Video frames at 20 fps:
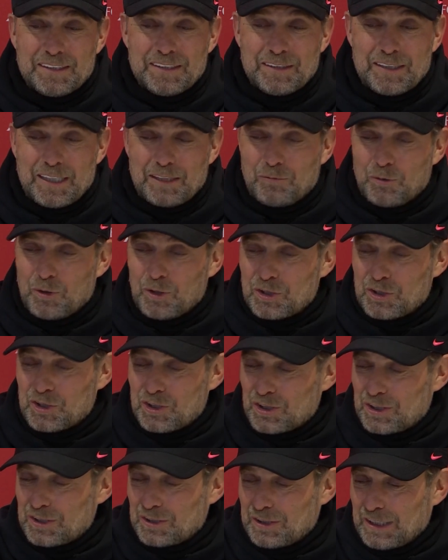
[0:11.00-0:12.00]
That
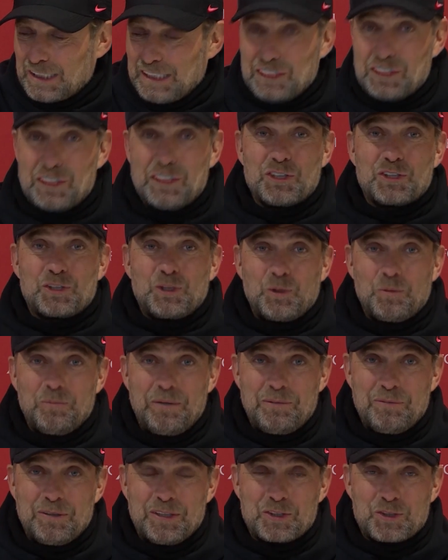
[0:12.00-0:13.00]
was the easiest goal
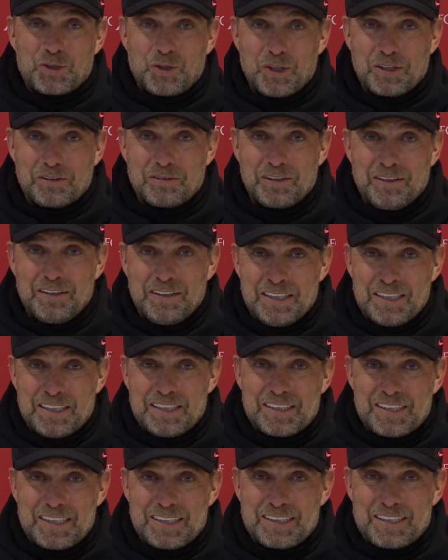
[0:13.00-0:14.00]
maybe he scored
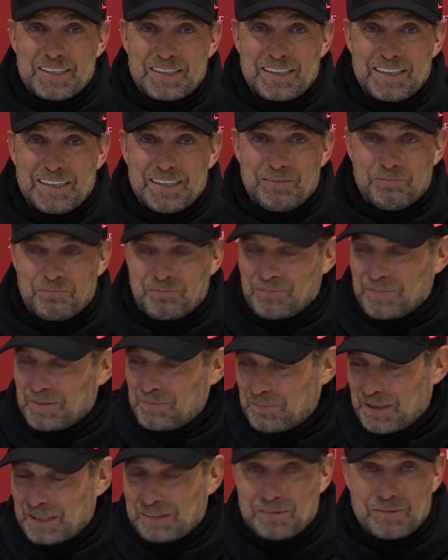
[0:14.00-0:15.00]
since he's here.
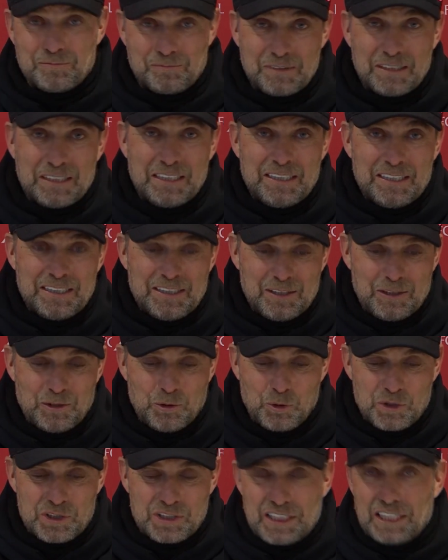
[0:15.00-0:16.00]
But
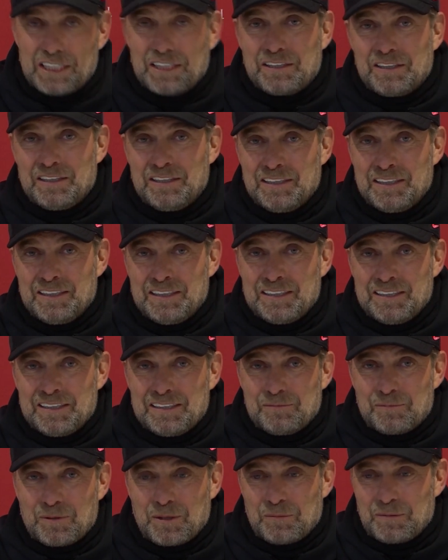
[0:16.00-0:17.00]
Luis can
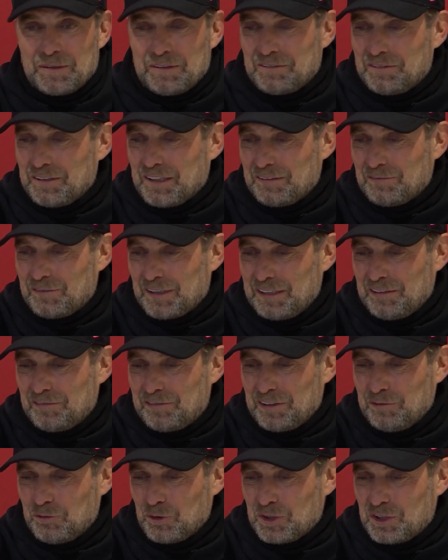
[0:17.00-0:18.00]
probably, if
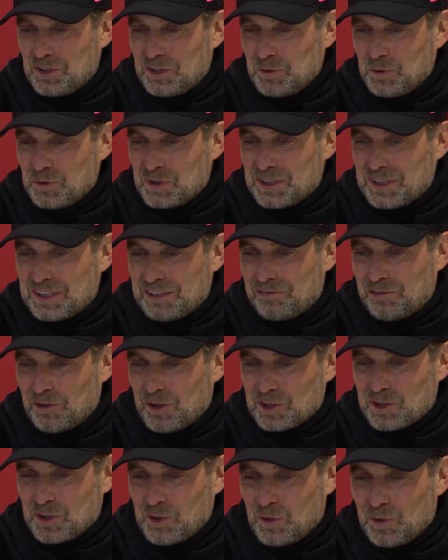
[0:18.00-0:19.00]
he would use the
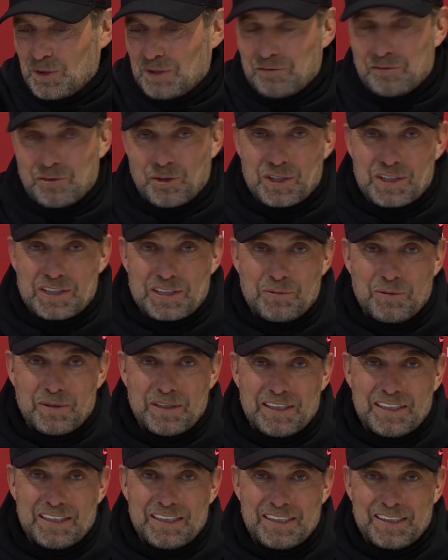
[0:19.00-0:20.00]
first goal for a
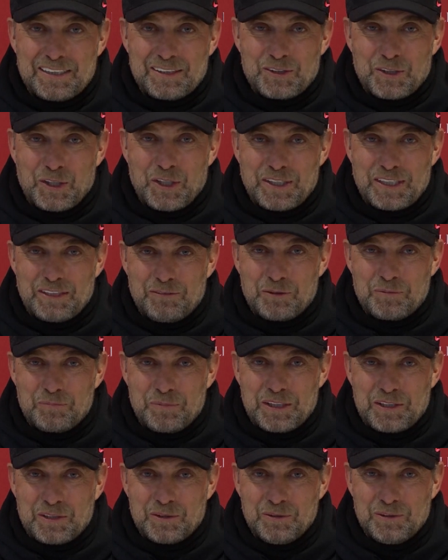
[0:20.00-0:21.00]
similar journey, would
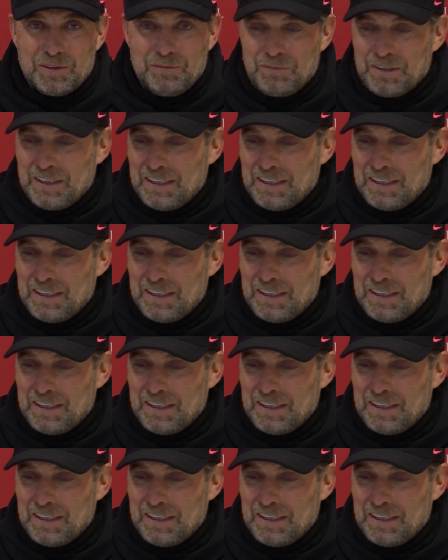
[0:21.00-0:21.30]
be cool.